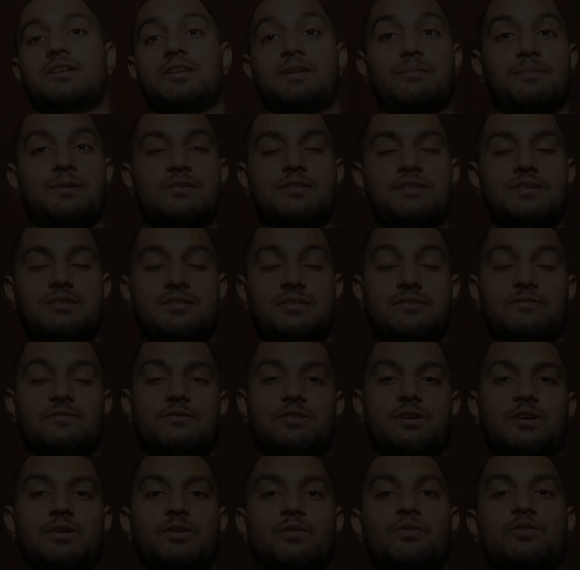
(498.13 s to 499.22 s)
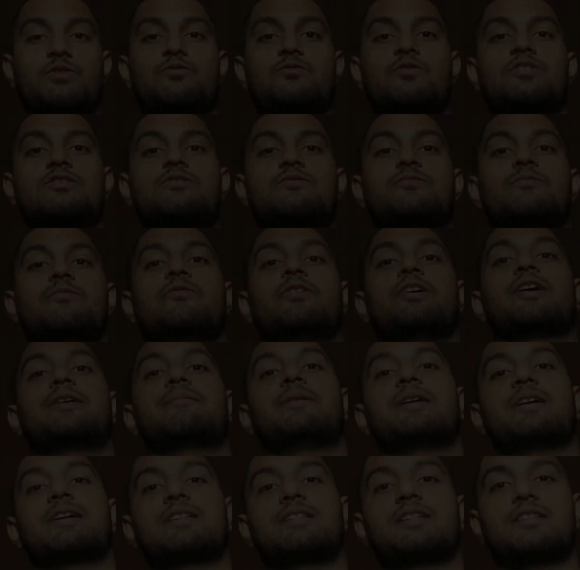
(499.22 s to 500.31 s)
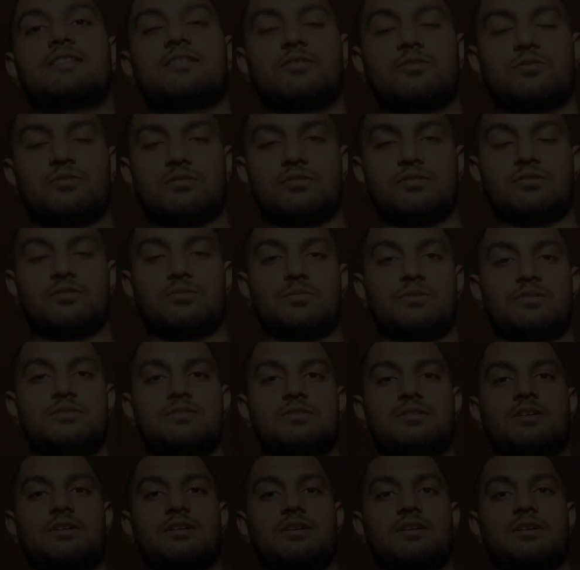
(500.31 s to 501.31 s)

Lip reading: number system, which was way better than the Roman